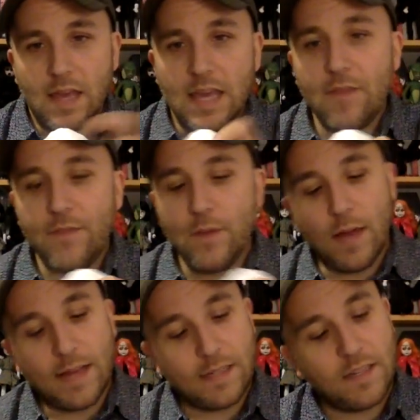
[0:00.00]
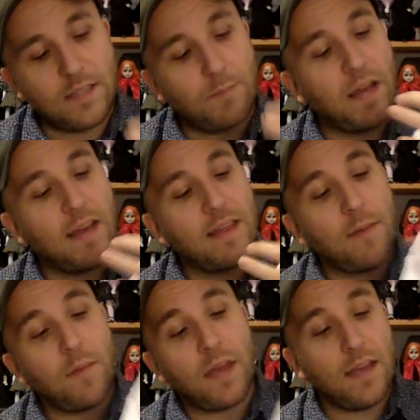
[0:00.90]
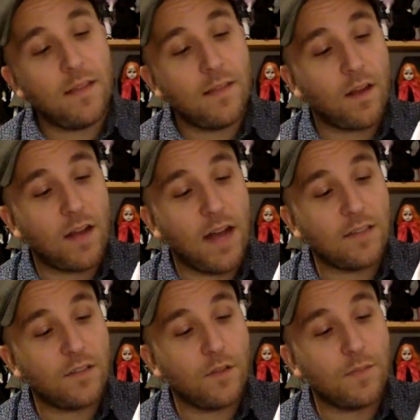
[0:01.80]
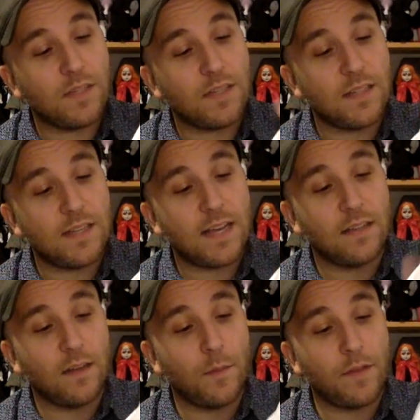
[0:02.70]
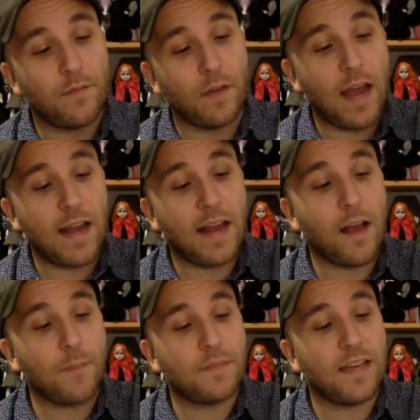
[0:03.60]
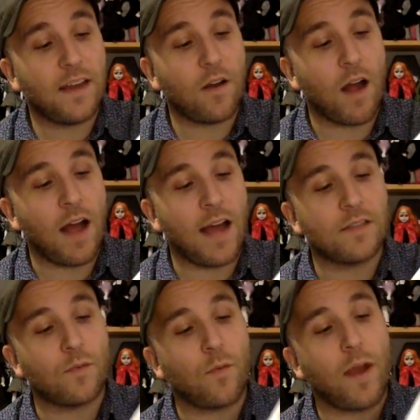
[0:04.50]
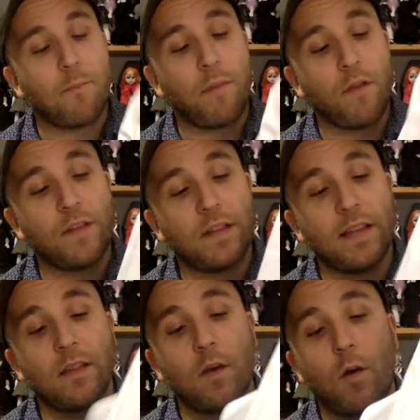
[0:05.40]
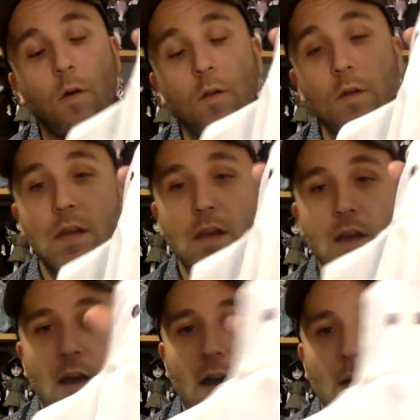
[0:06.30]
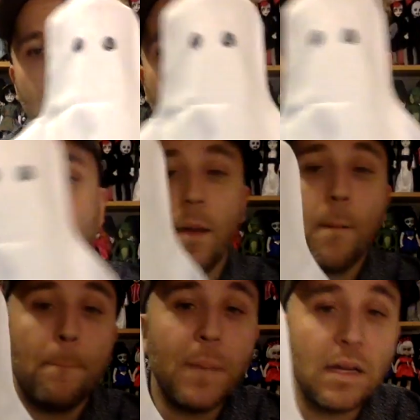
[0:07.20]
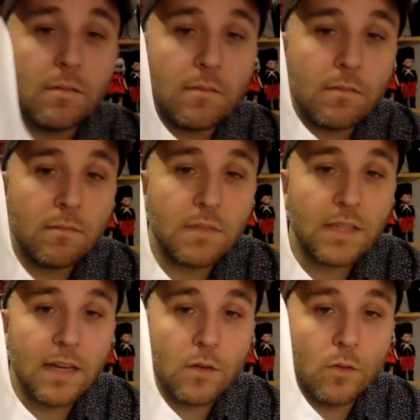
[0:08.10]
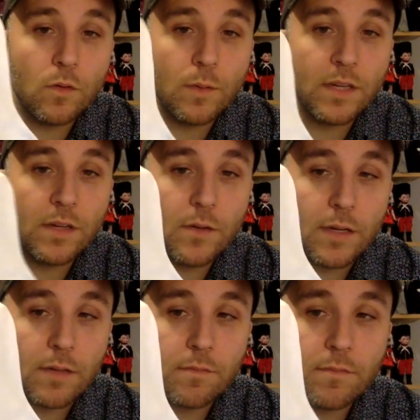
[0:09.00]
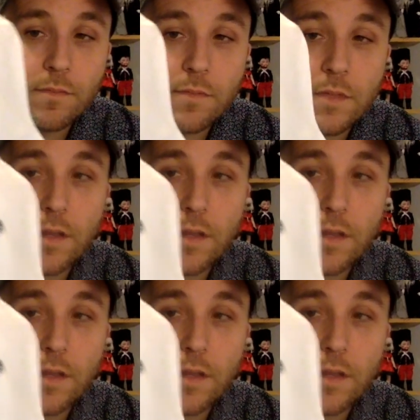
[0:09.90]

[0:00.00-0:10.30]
If you like to display them in their costumes, it does take a little bit of lining up to get her eyes right perfectly in the hole. But it's kind of cool when you do it. So